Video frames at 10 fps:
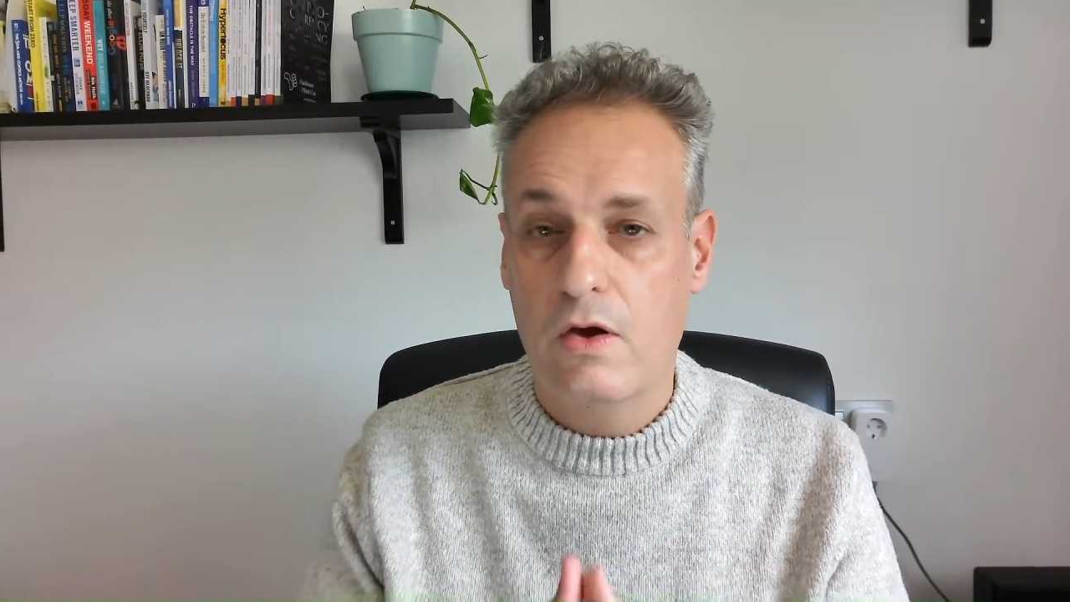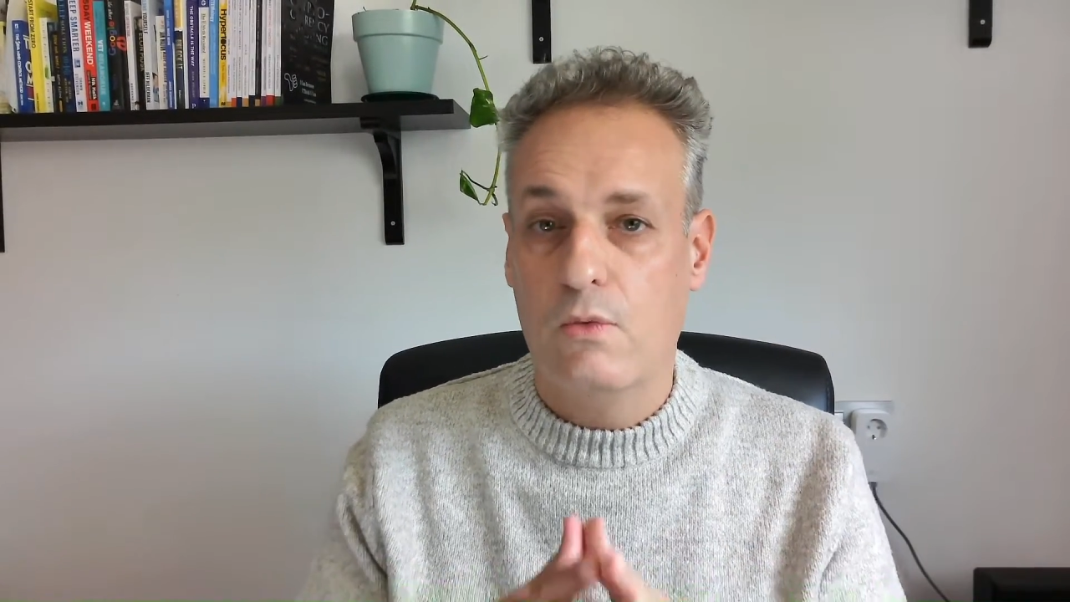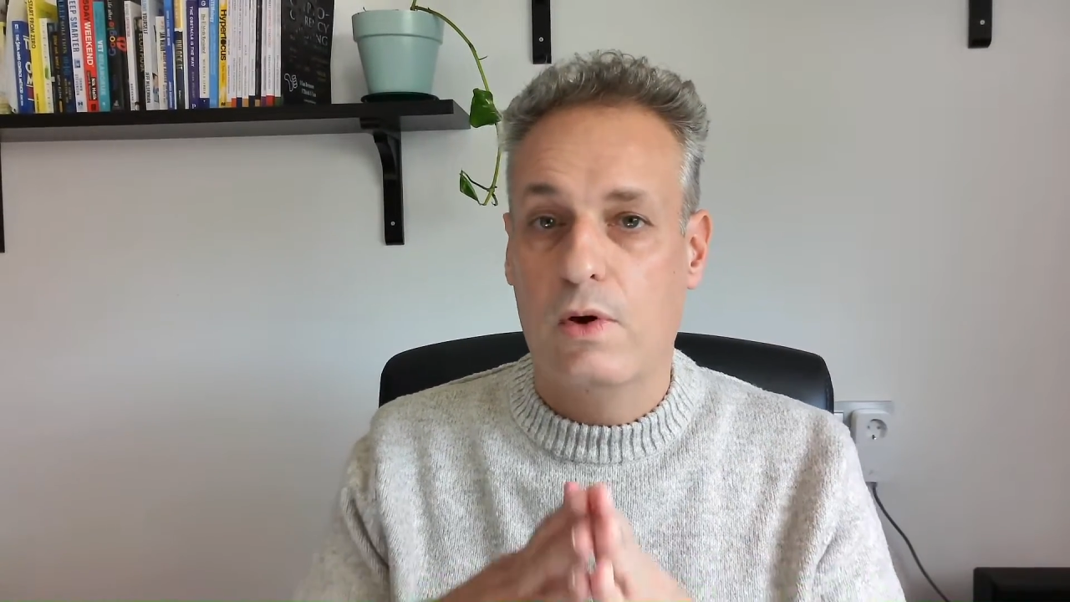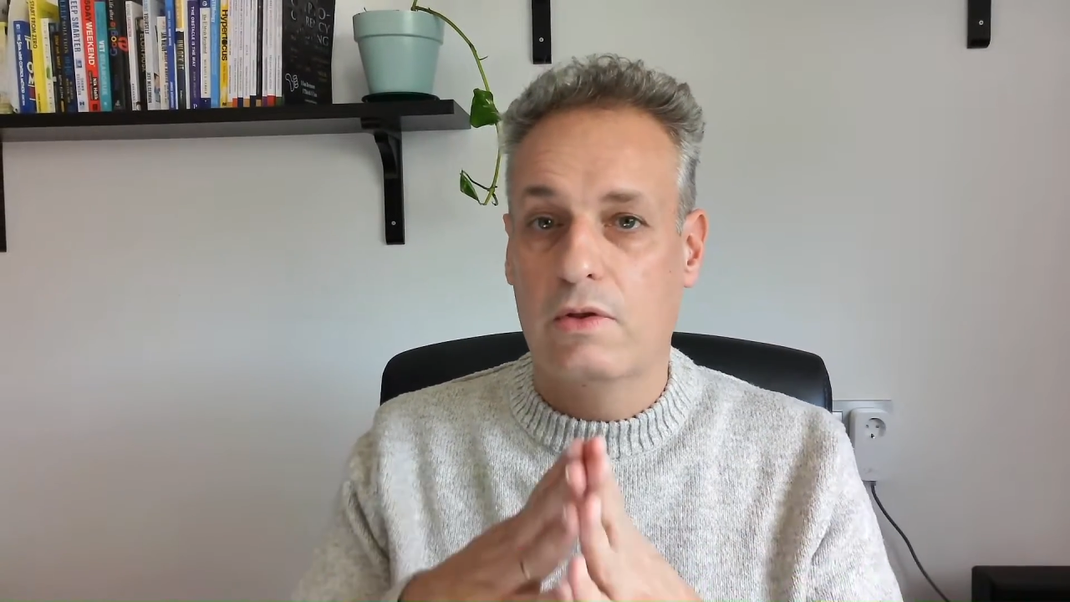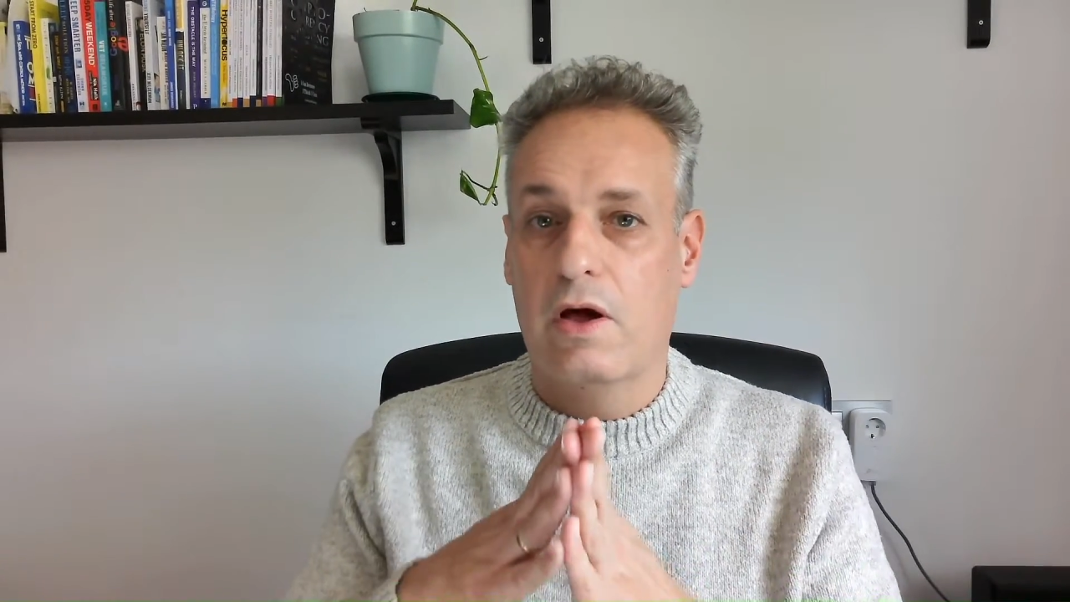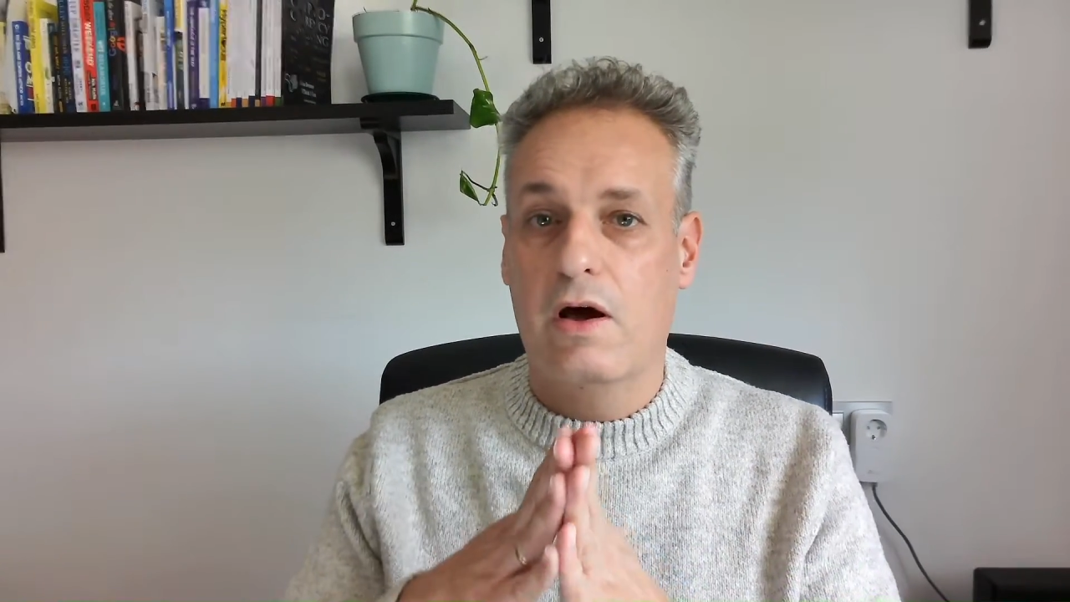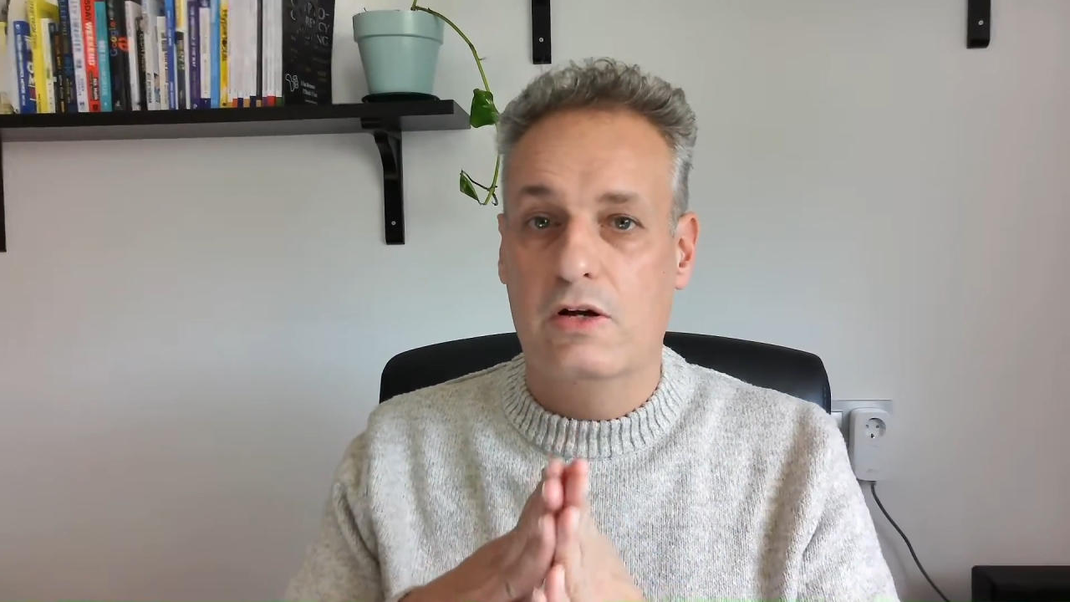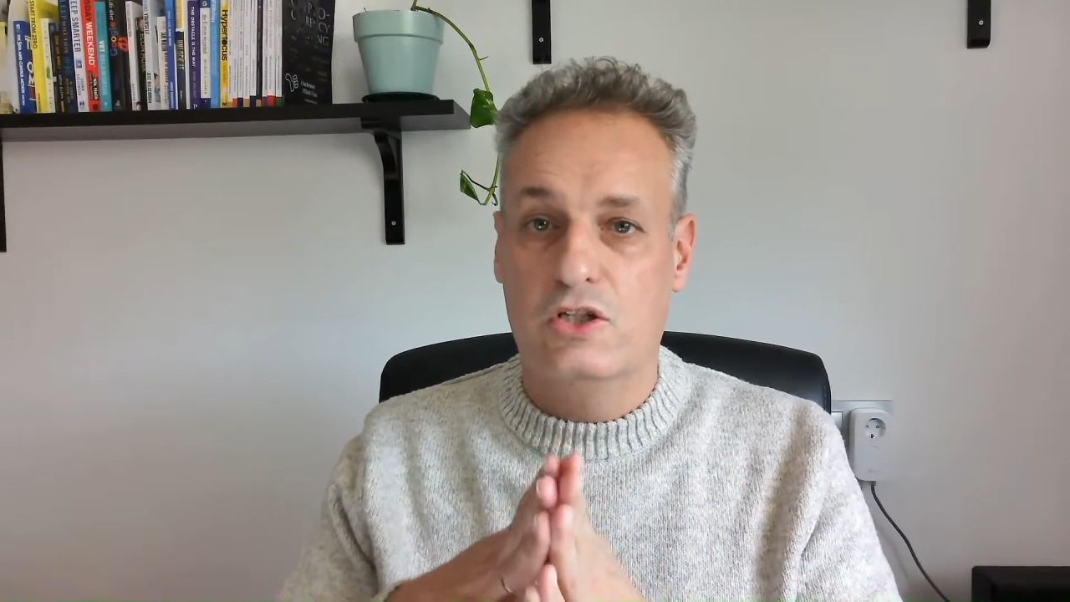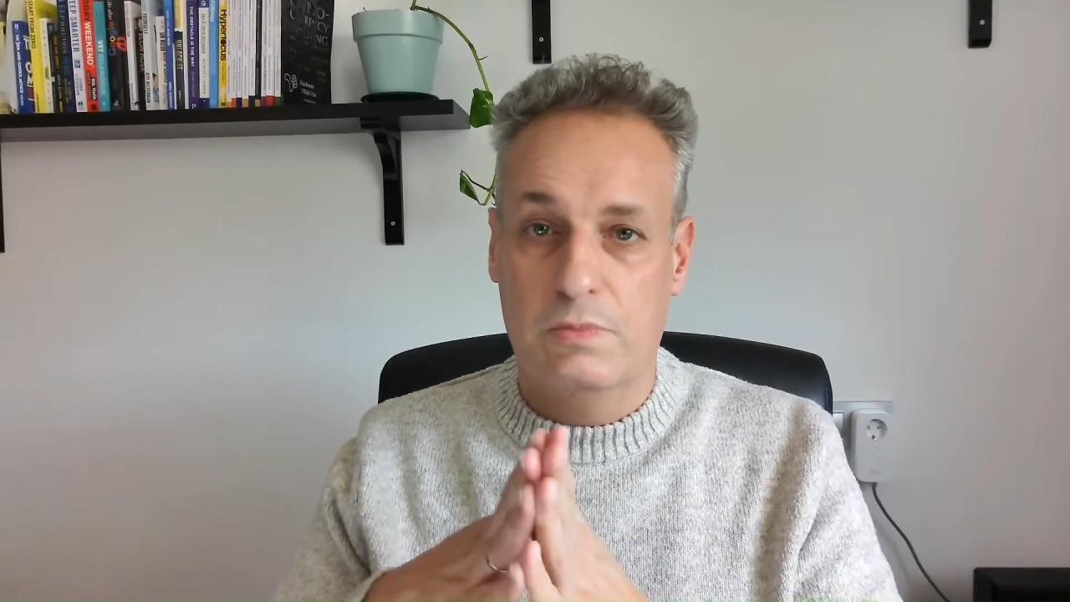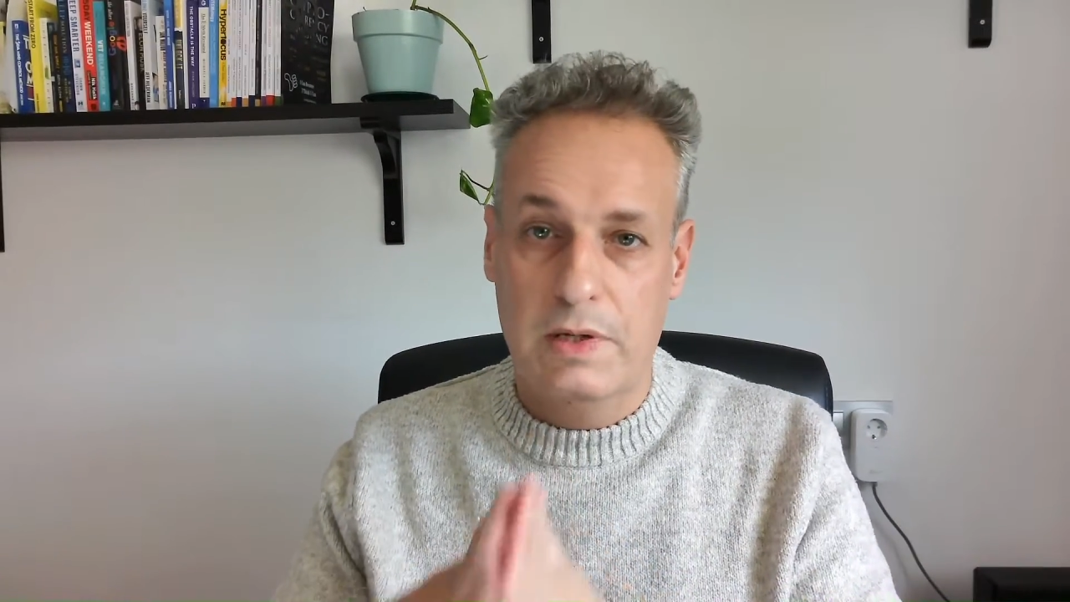while the
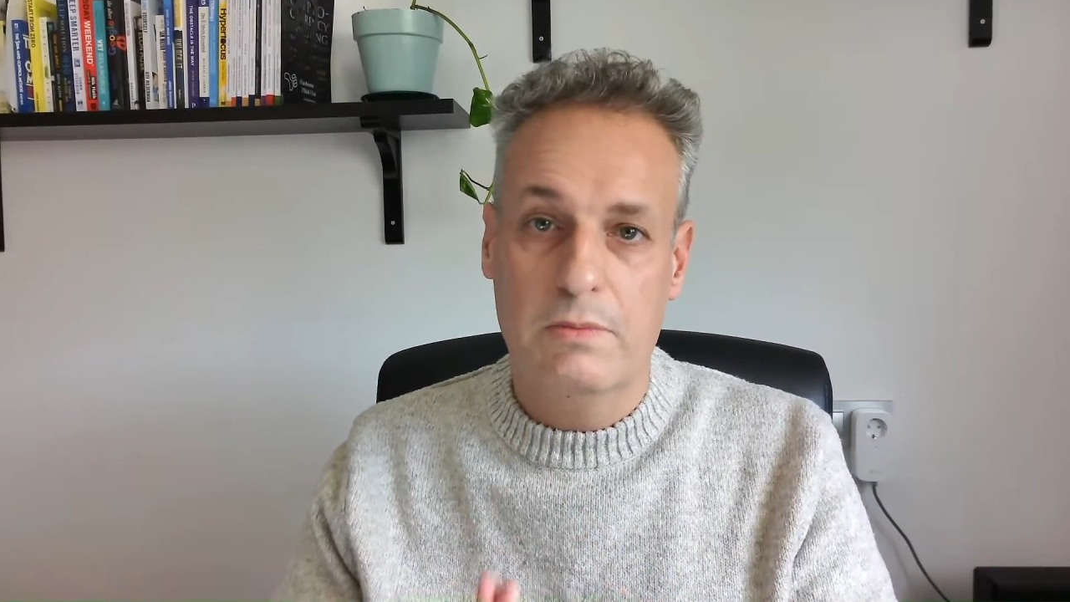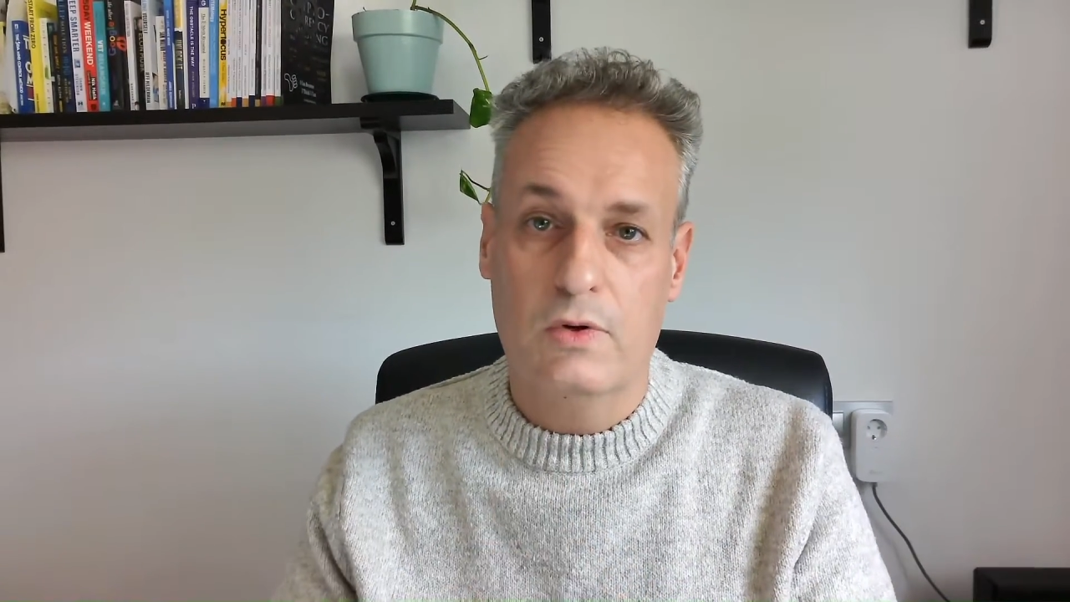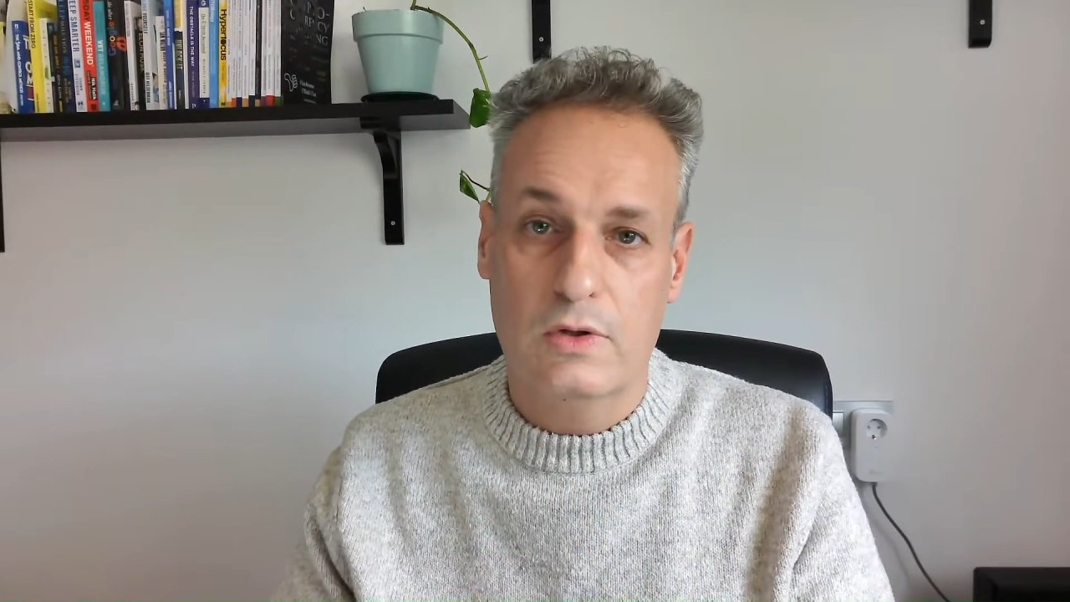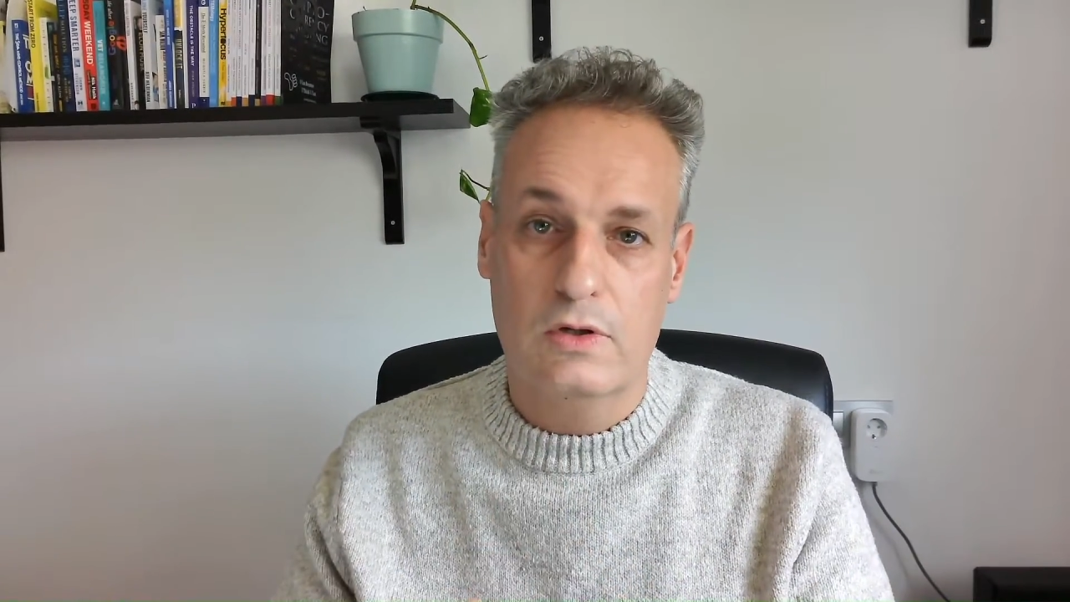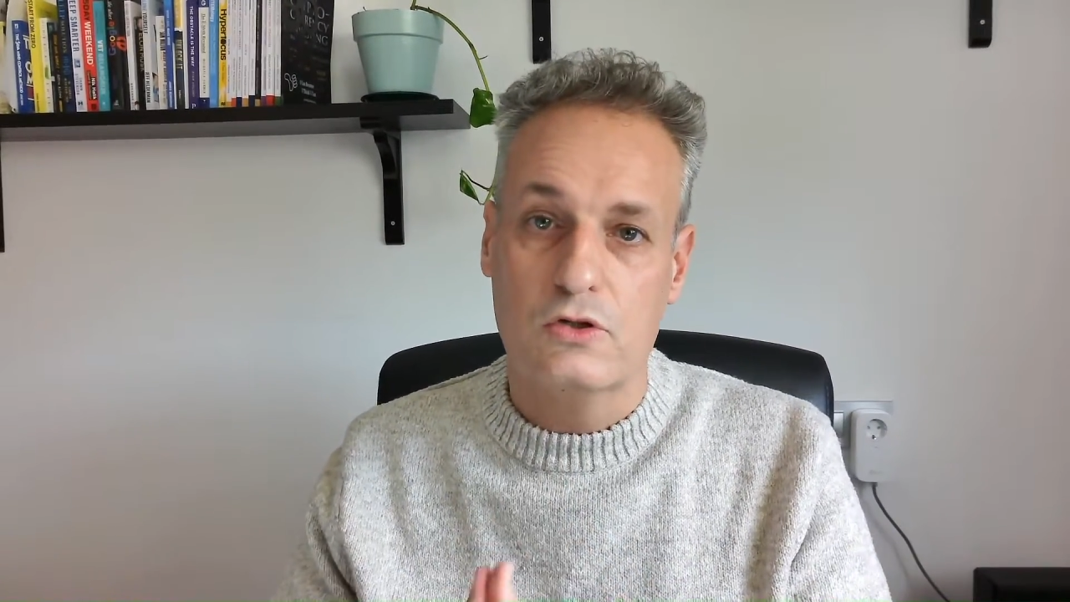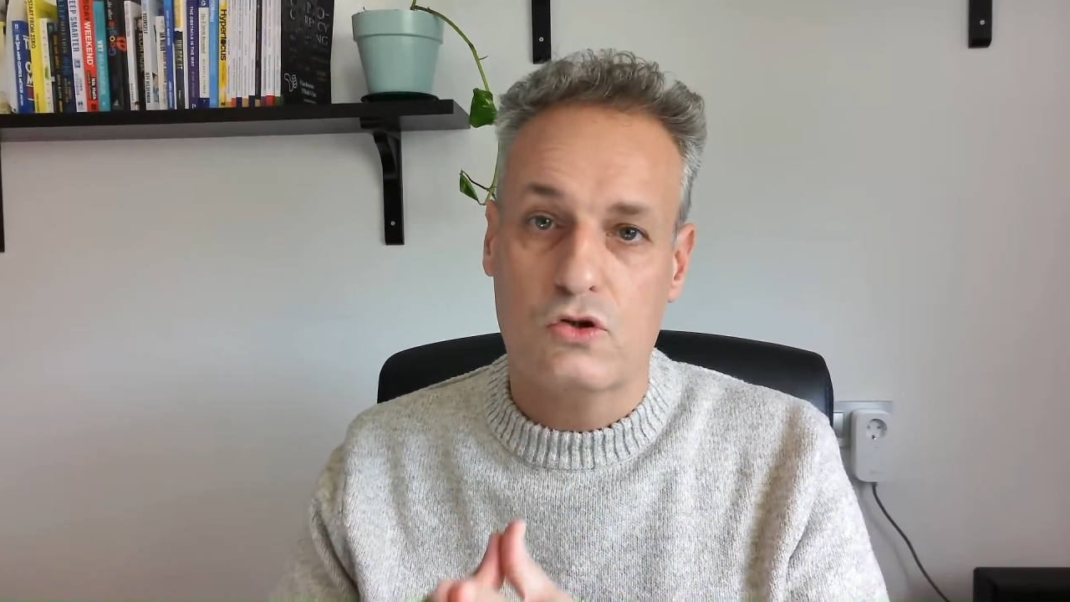RGB model is